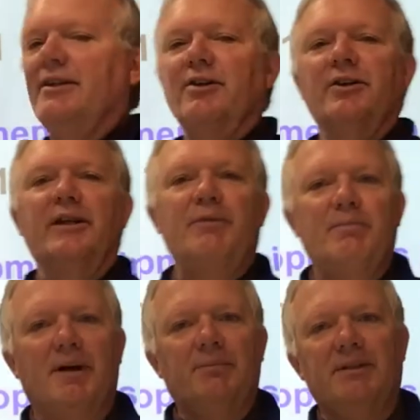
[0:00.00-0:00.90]
Early
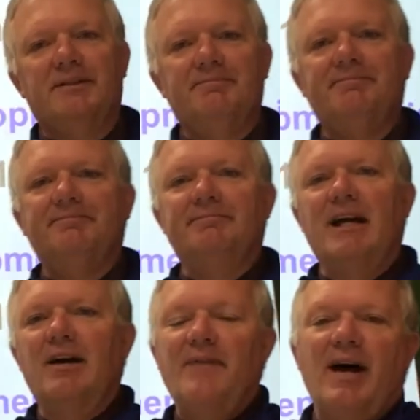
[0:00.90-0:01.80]
Republic.
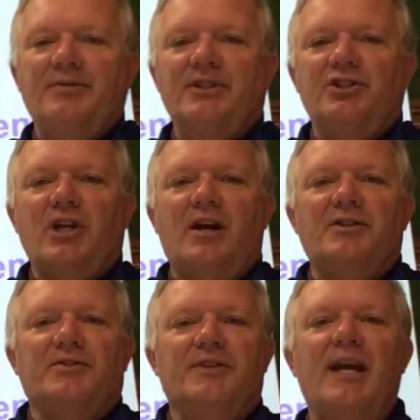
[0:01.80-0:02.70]
Now, if I was in charge
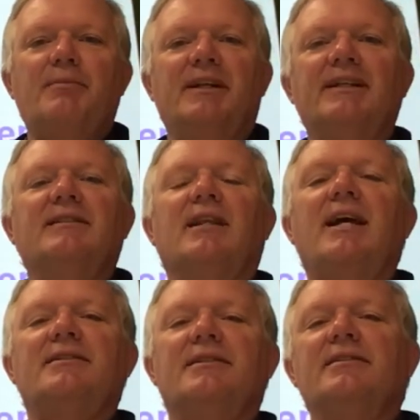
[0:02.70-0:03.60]
of naming these
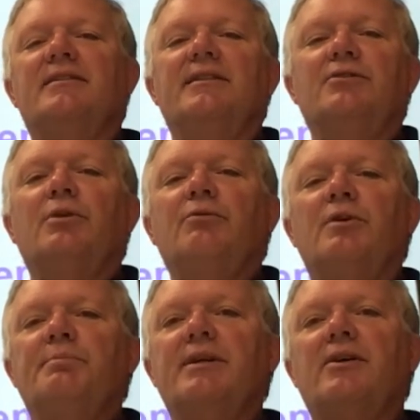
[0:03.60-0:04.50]
lessons, this one
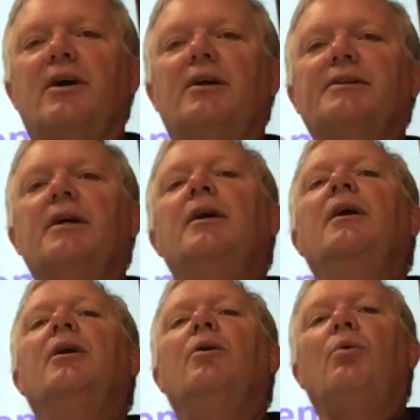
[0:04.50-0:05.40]
would be called
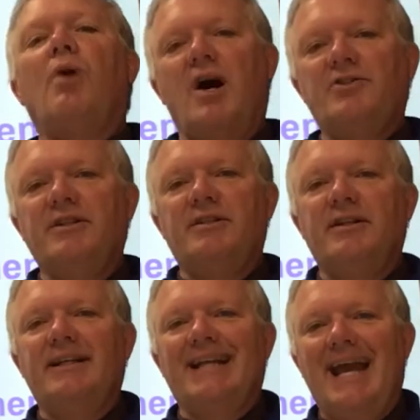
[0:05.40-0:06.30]

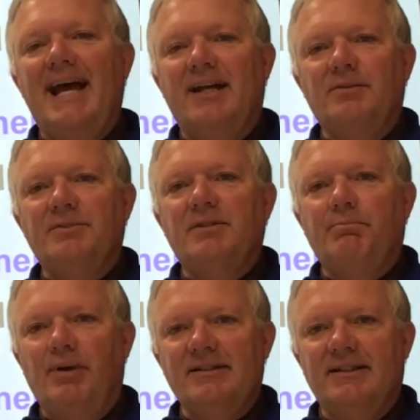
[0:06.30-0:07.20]
Washington and Adams
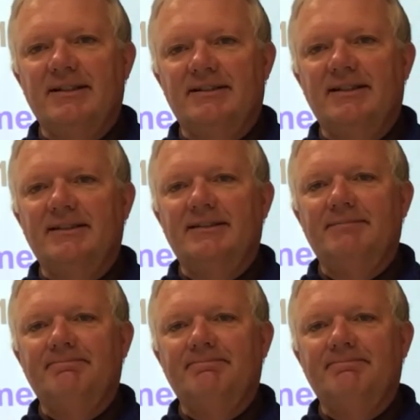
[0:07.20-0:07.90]
Presidencies.